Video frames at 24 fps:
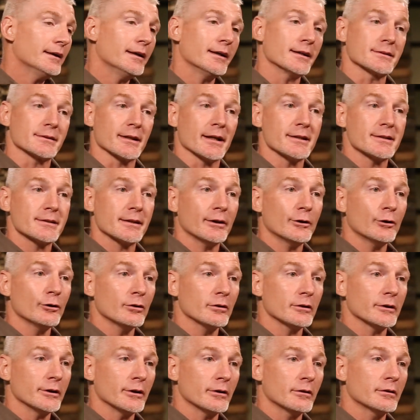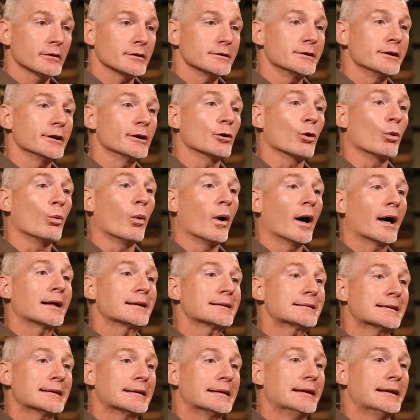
As I said earlier, deer want to